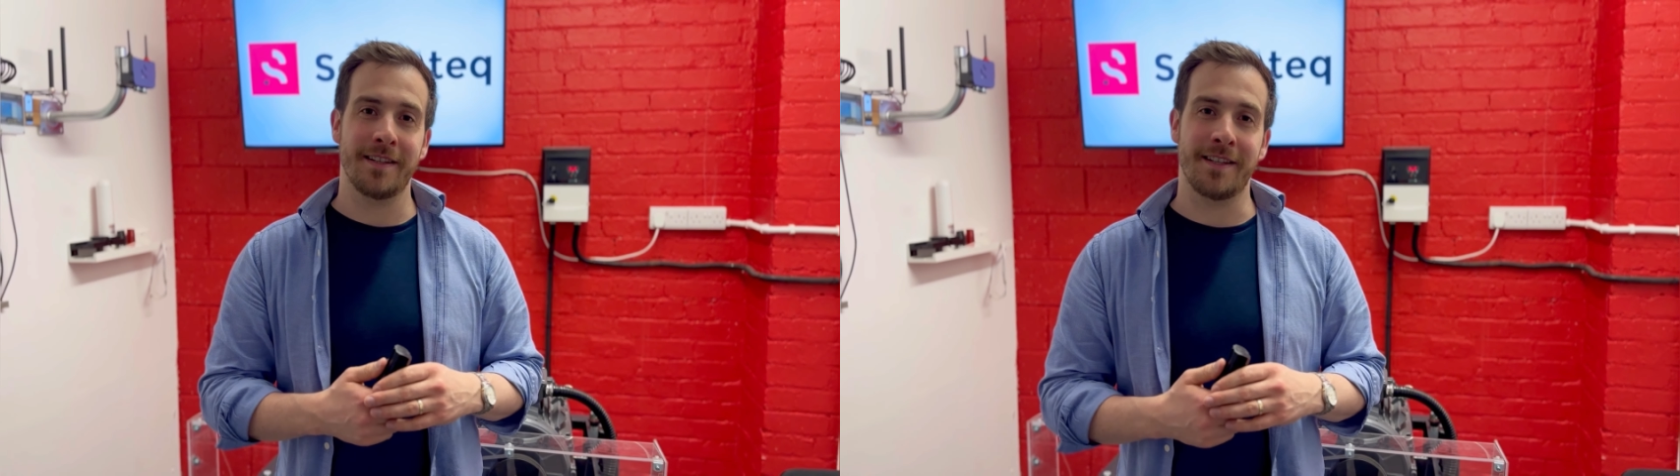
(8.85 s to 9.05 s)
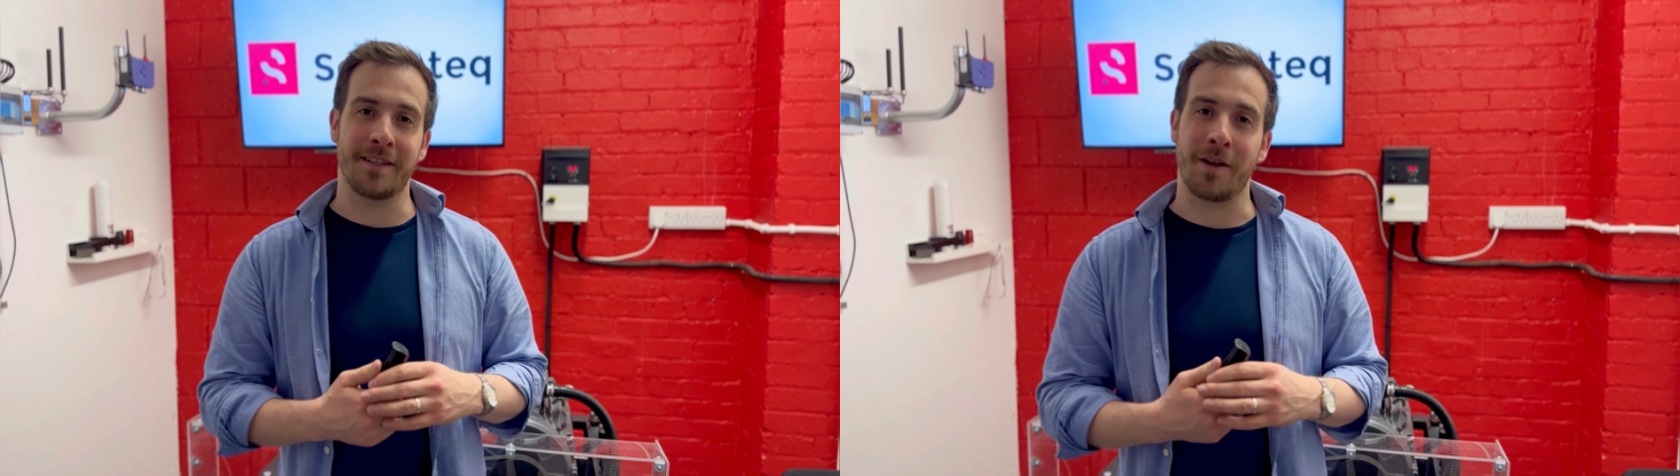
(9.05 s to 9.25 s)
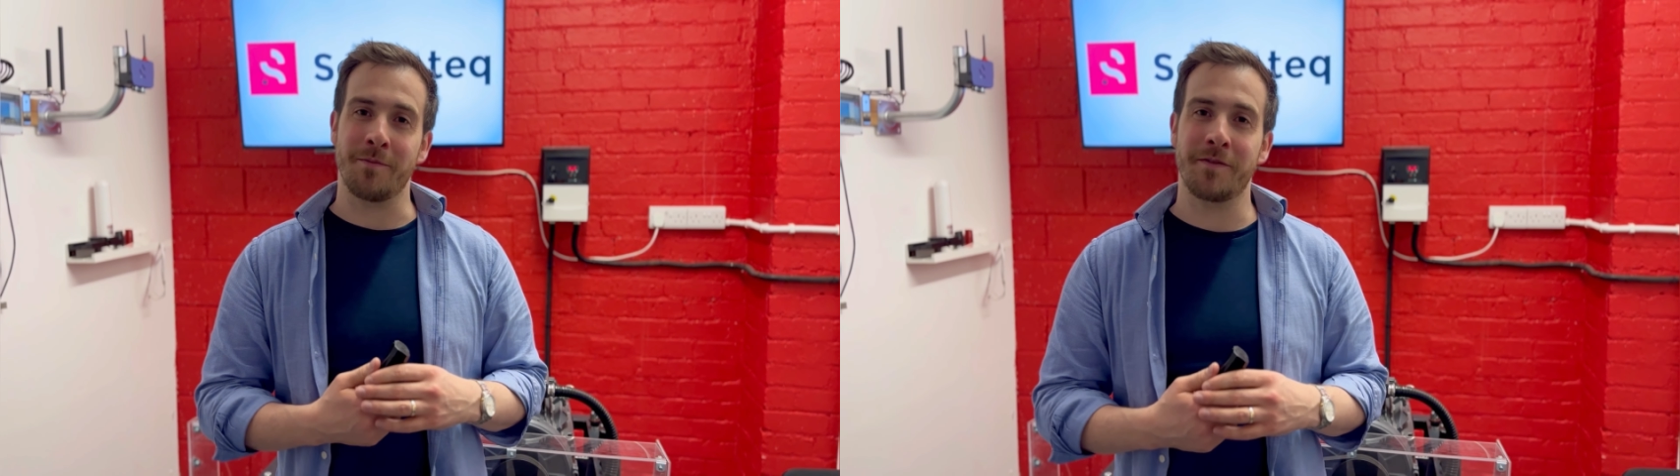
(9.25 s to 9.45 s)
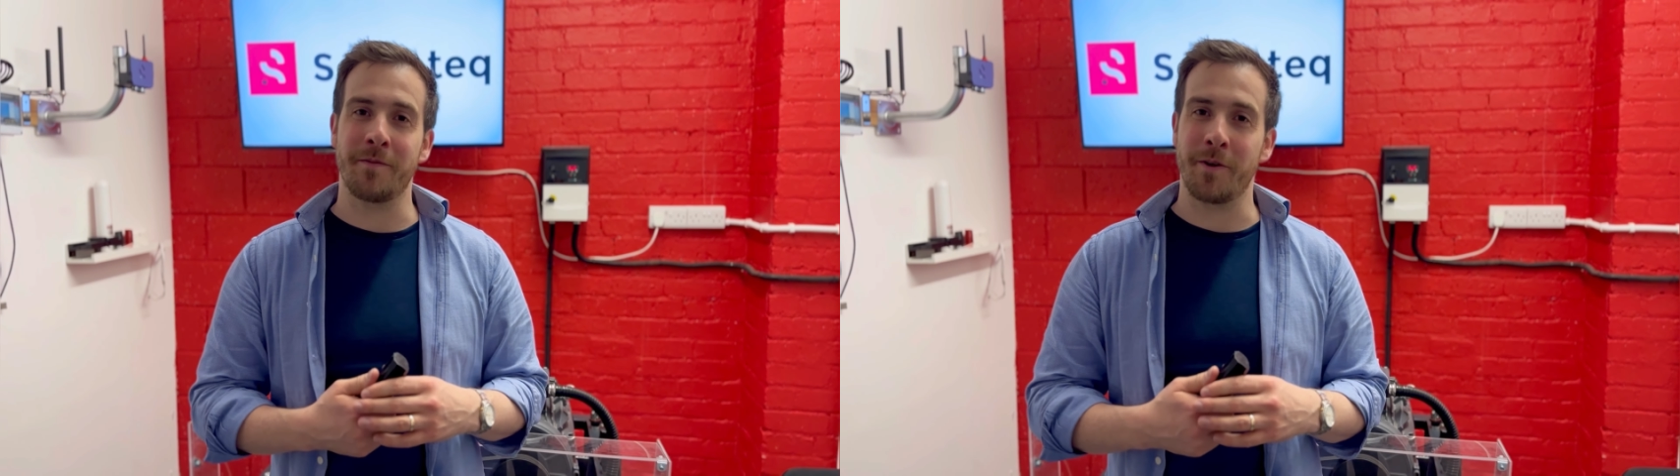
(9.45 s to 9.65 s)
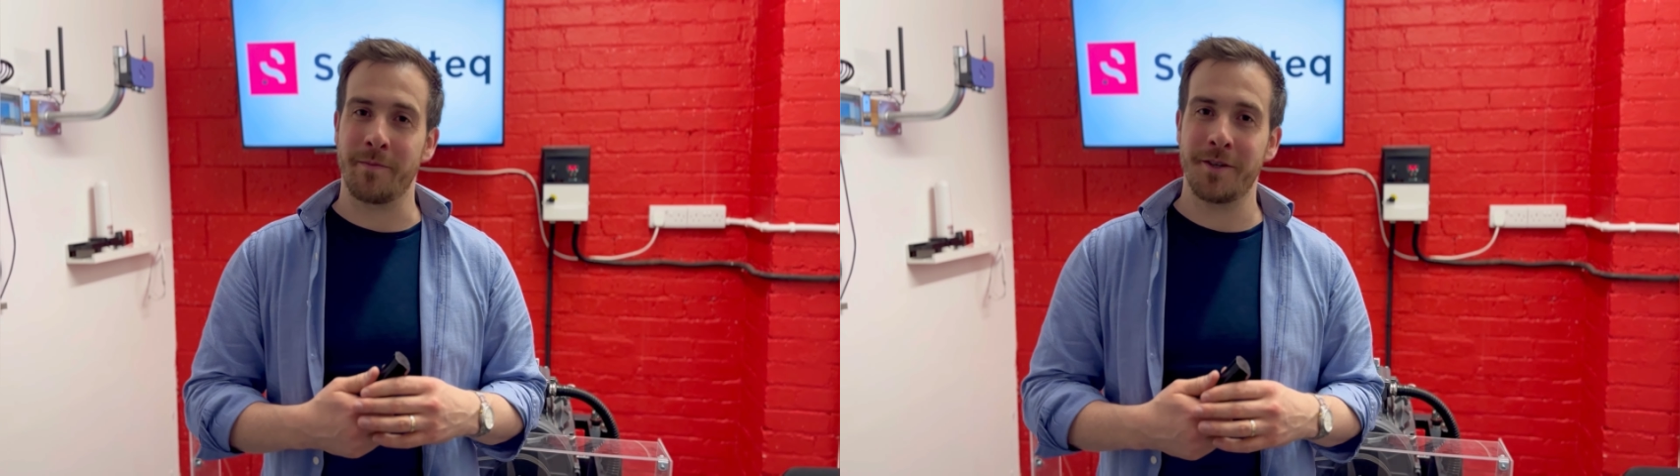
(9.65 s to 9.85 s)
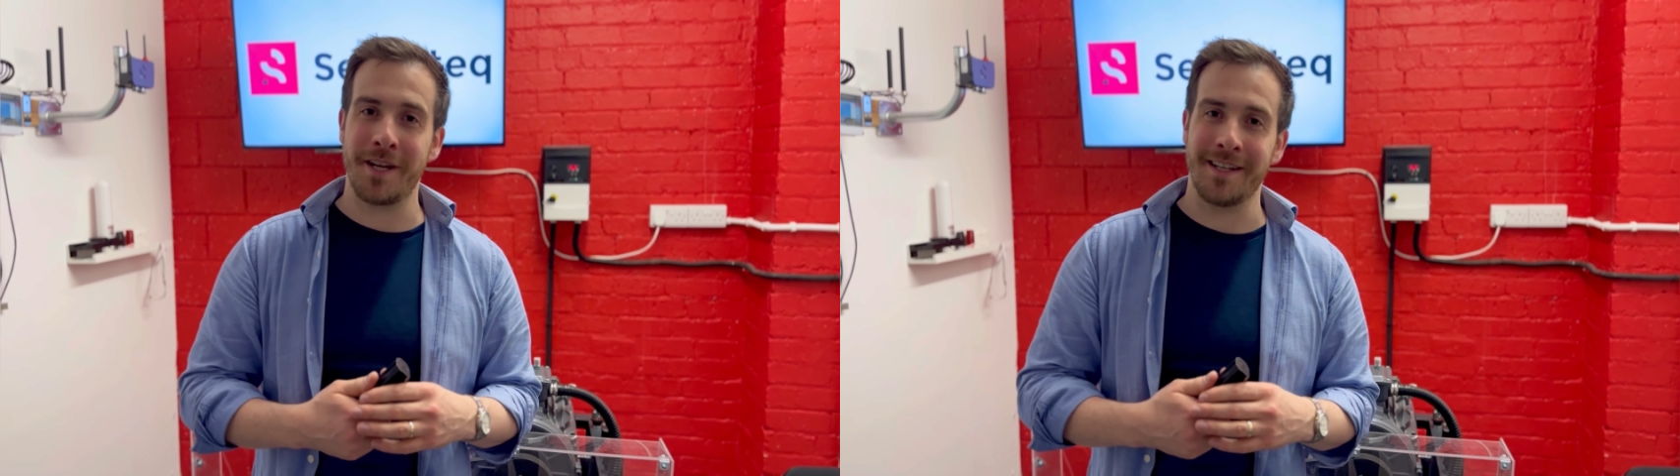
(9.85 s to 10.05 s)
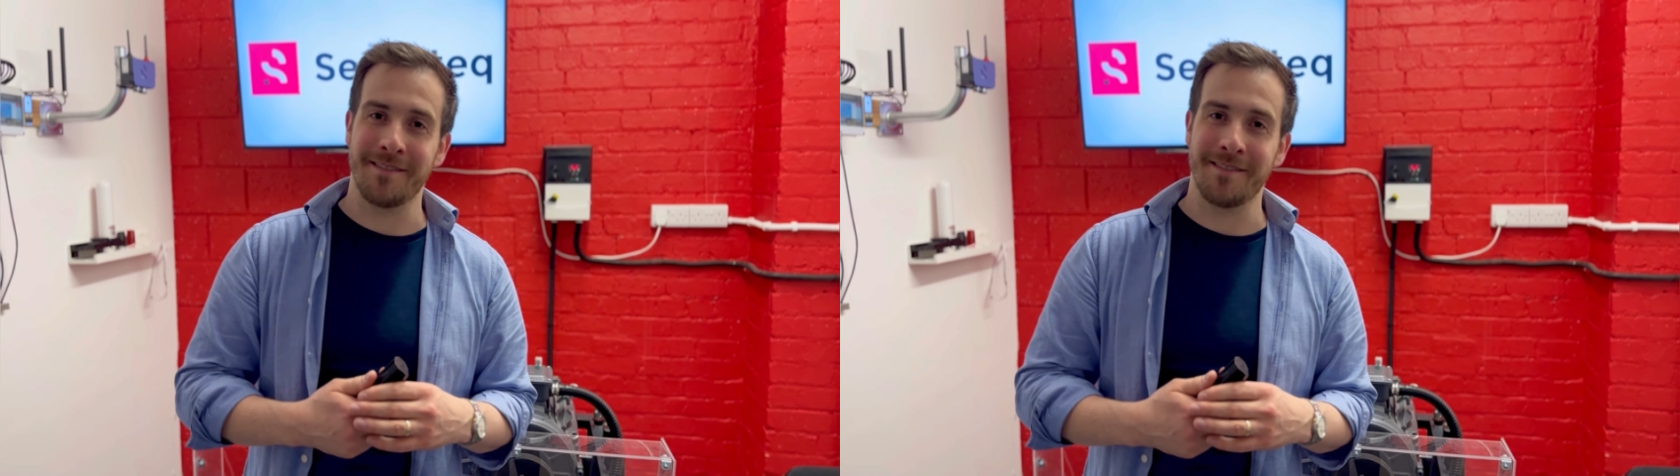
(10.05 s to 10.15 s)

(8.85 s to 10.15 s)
that comes from your machine.